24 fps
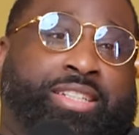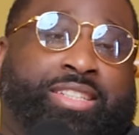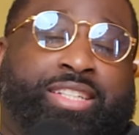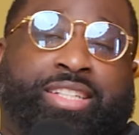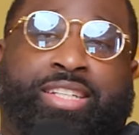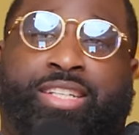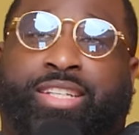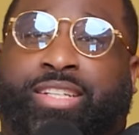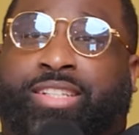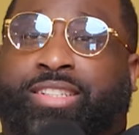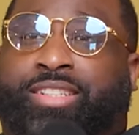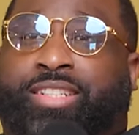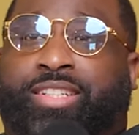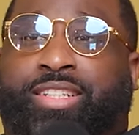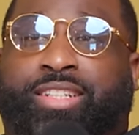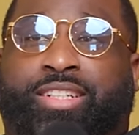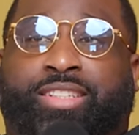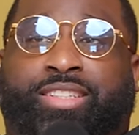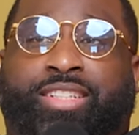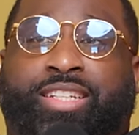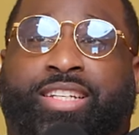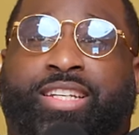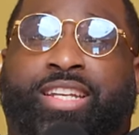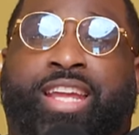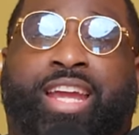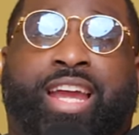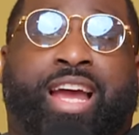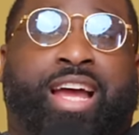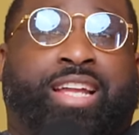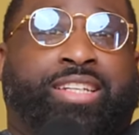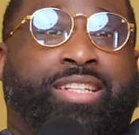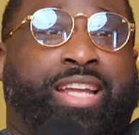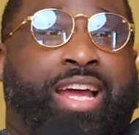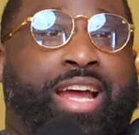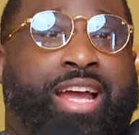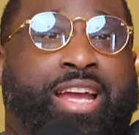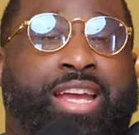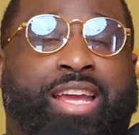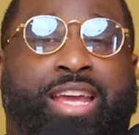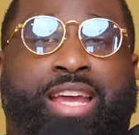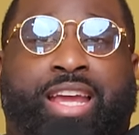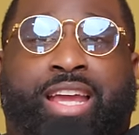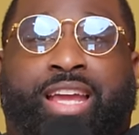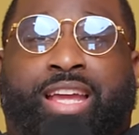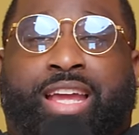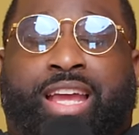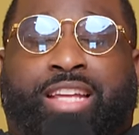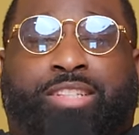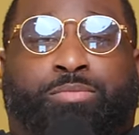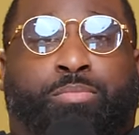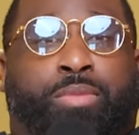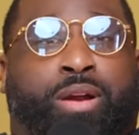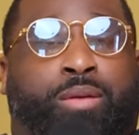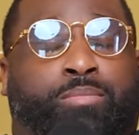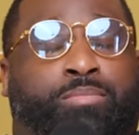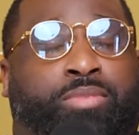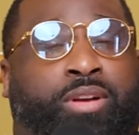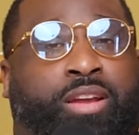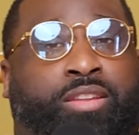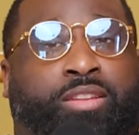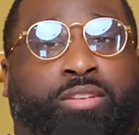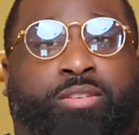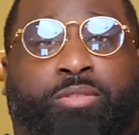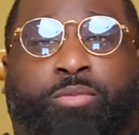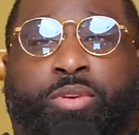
To the day I die, that's my brother.